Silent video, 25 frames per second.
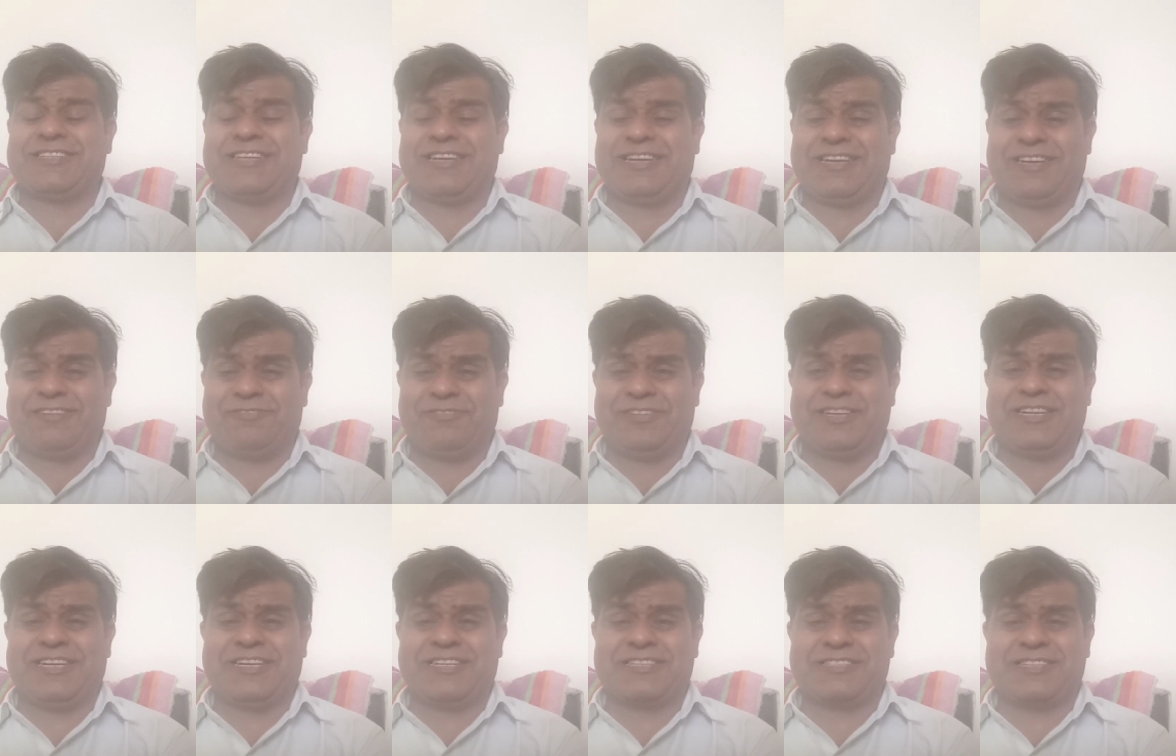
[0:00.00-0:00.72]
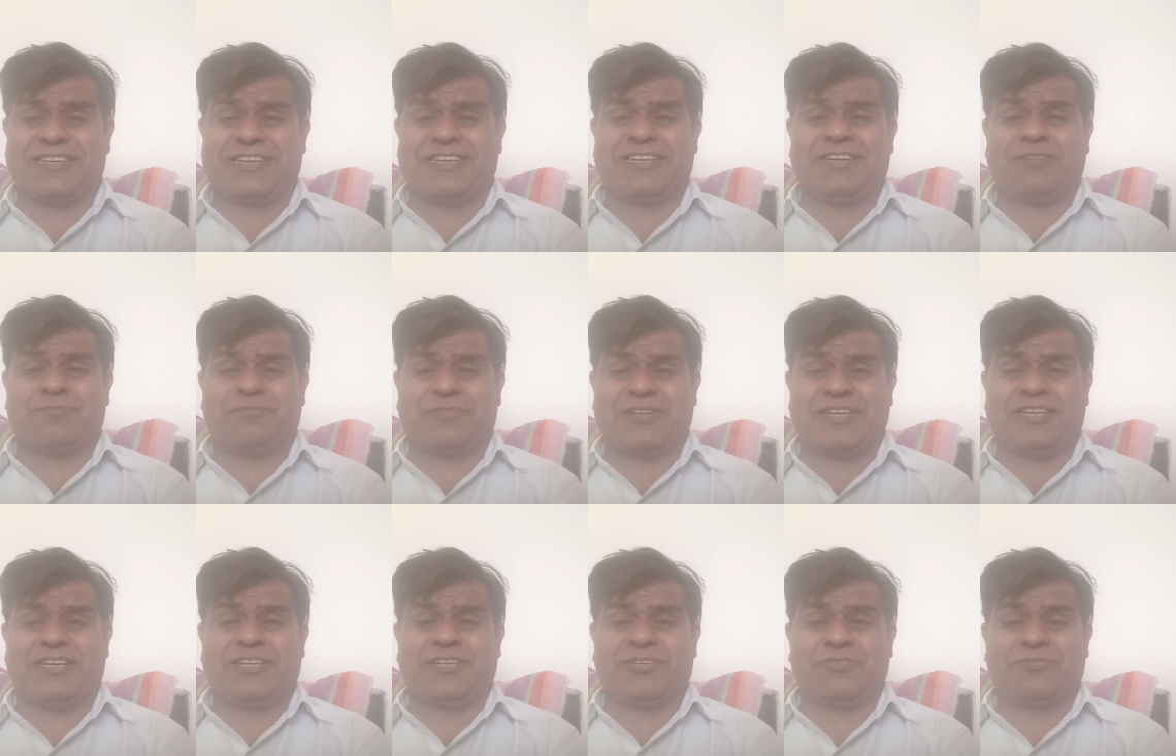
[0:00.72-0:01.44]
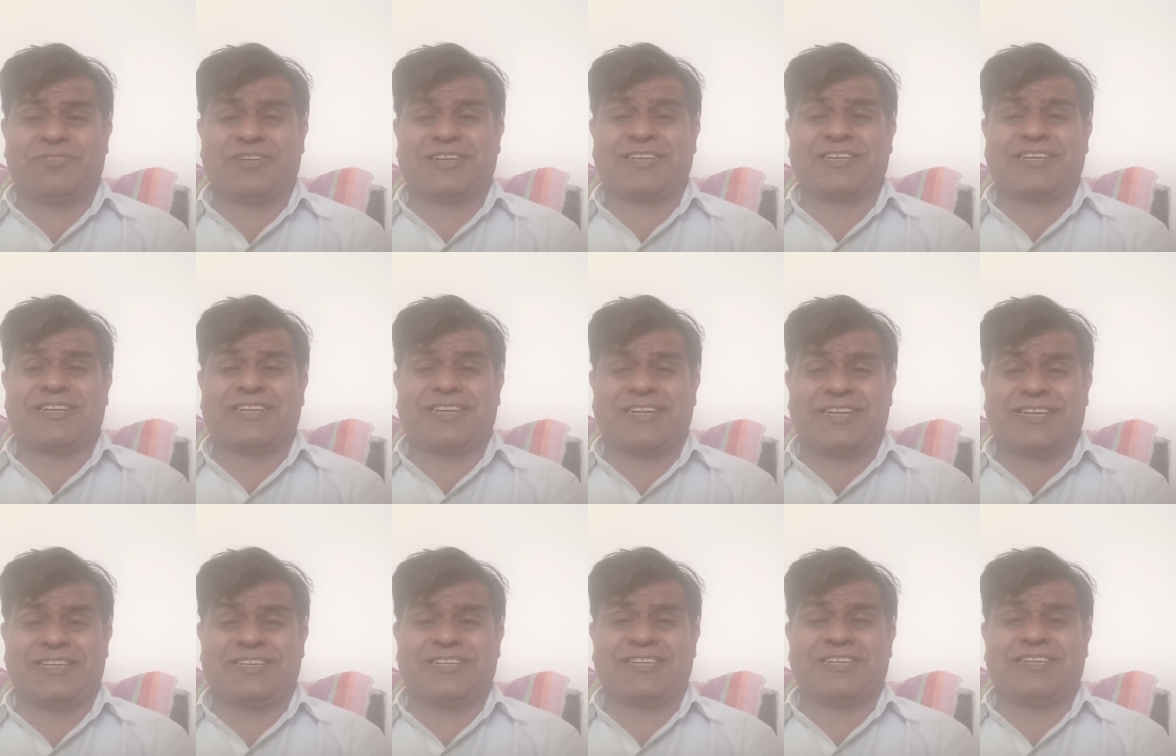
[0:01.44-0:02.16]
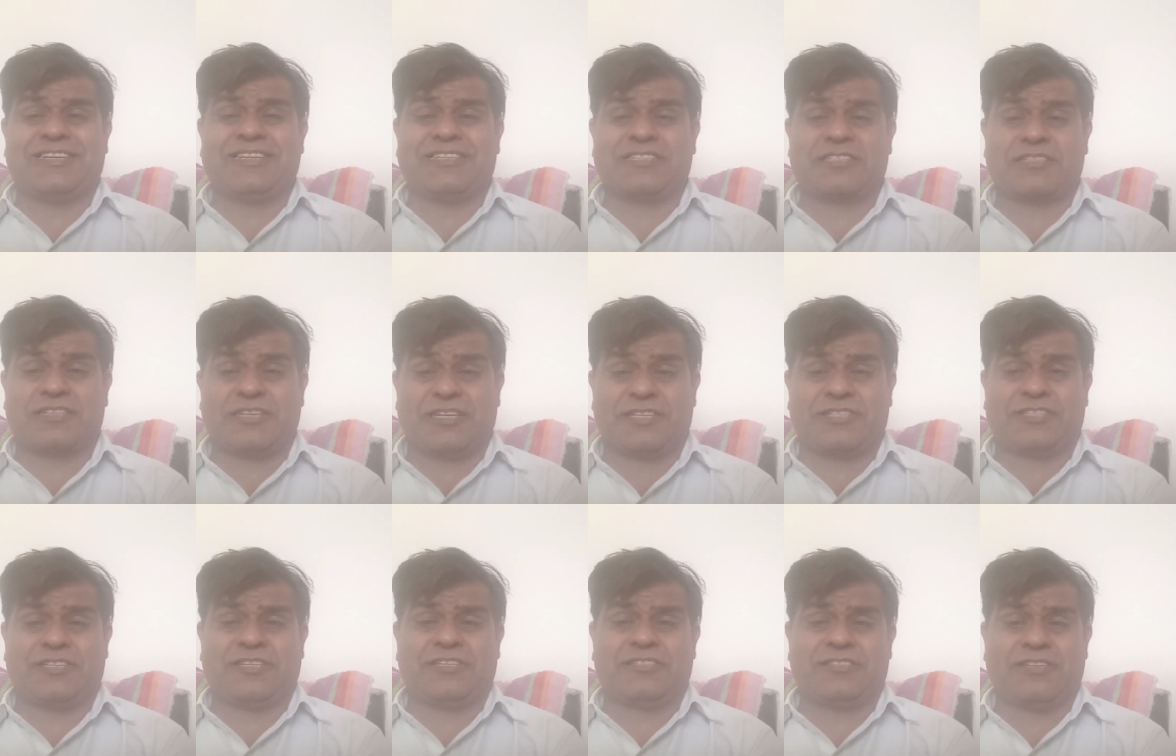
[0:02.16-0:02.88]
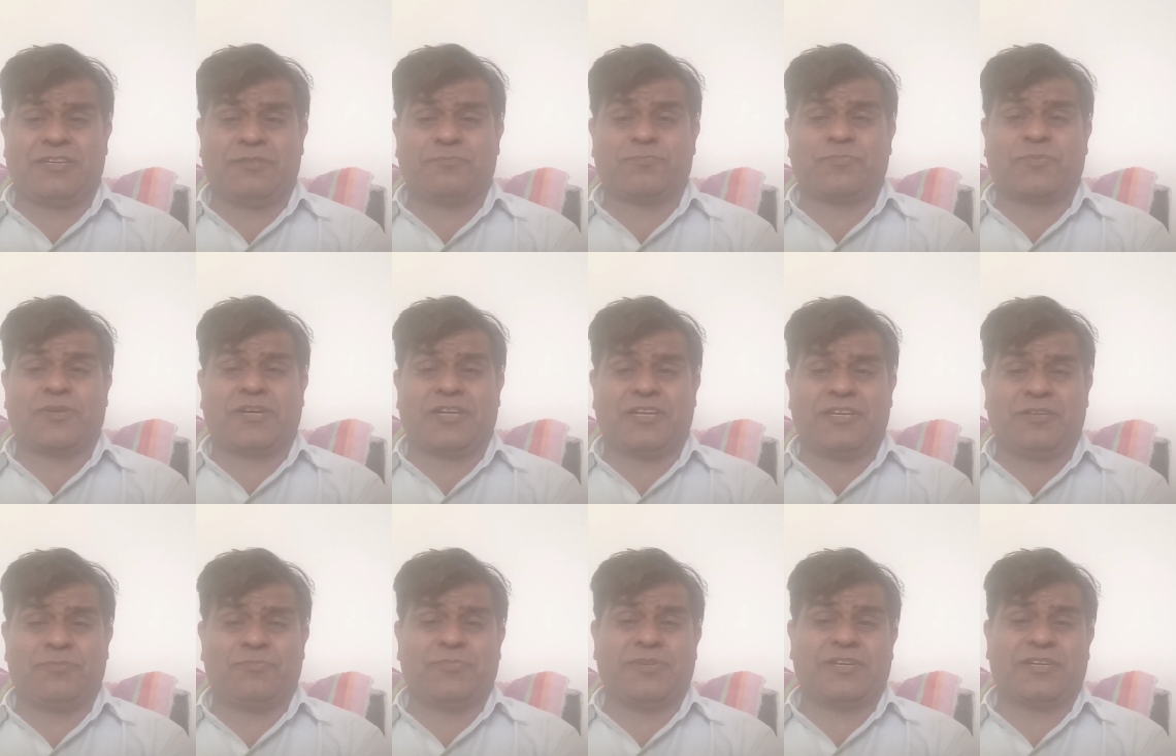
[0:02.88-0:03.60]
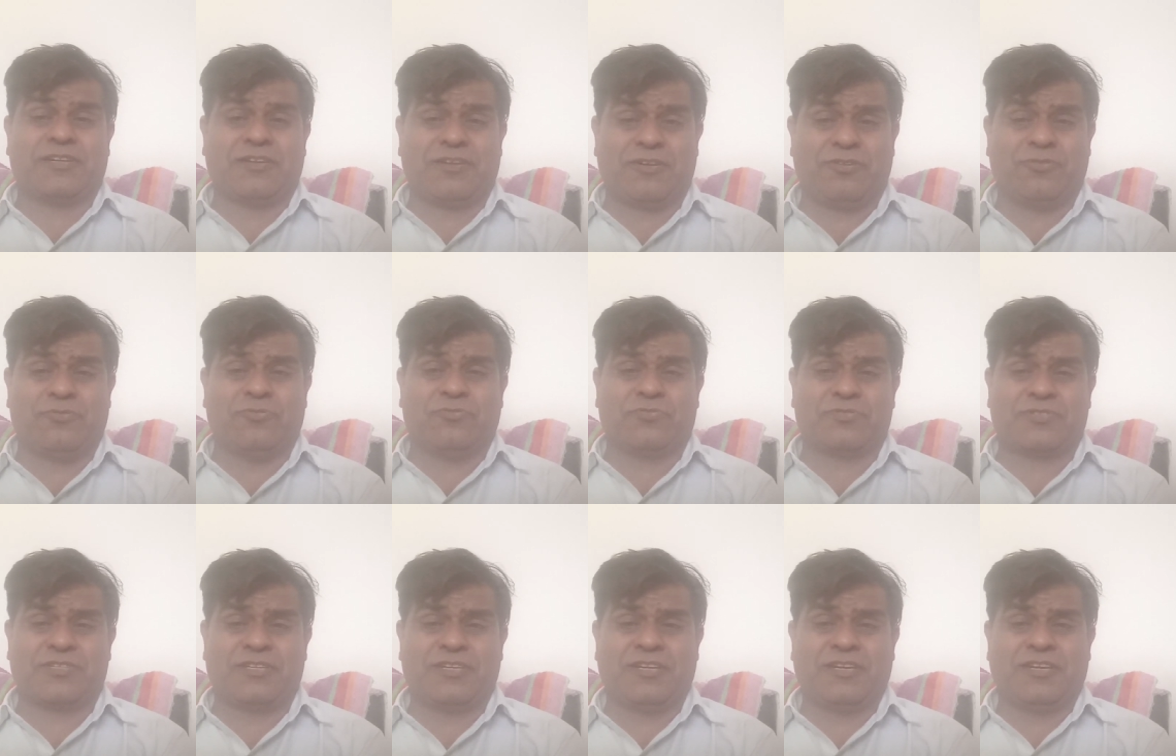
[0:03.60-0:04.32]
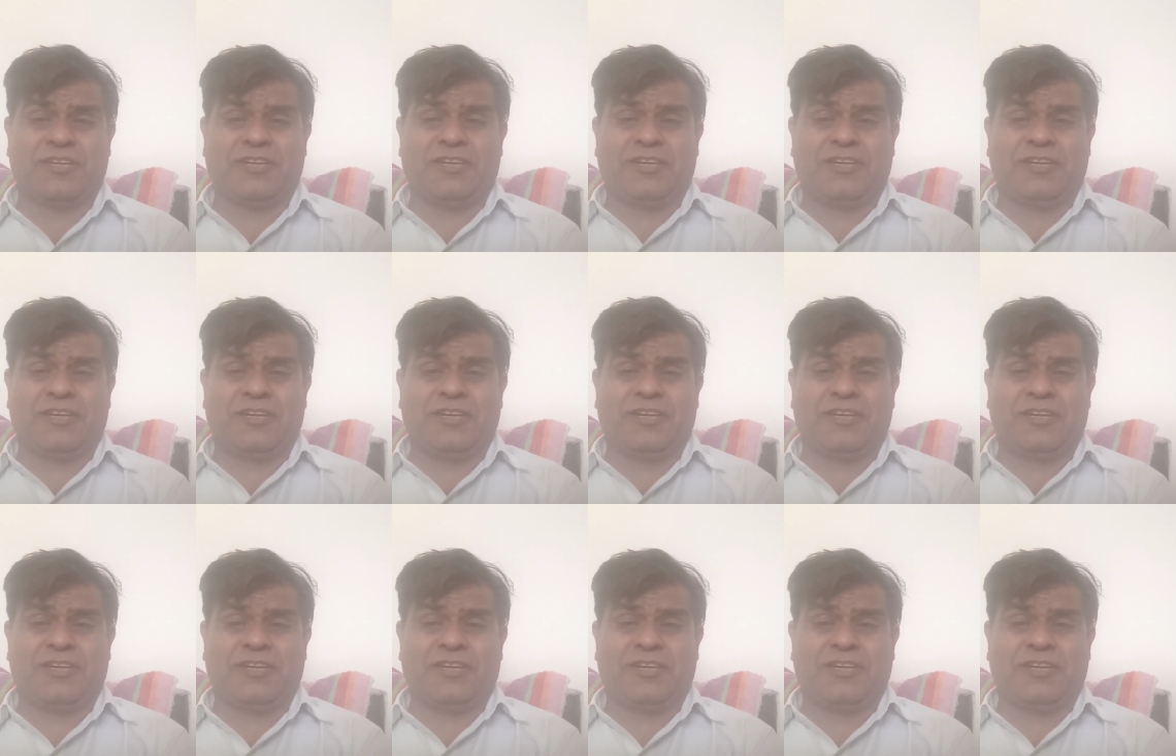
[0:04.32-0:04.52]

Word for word: The evidence I am telling you, the current discussions in Parliament House,